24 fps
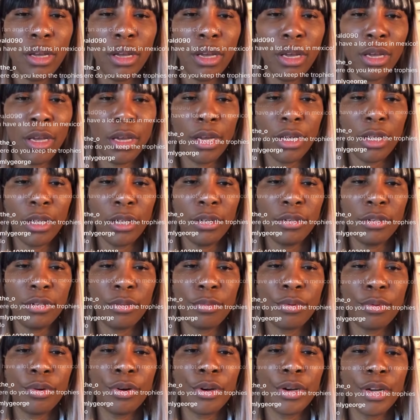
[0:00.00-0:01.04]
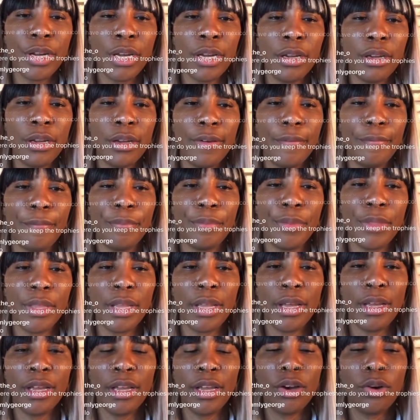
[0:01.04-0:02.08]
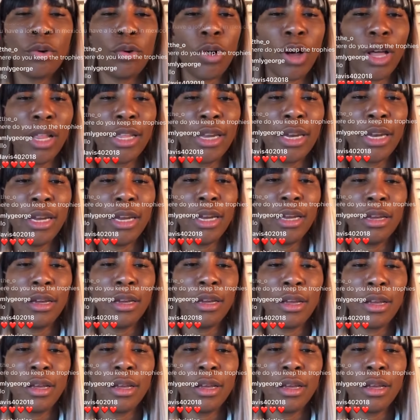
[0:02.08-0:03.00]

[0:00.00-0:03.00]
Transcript: and supporting uh, equality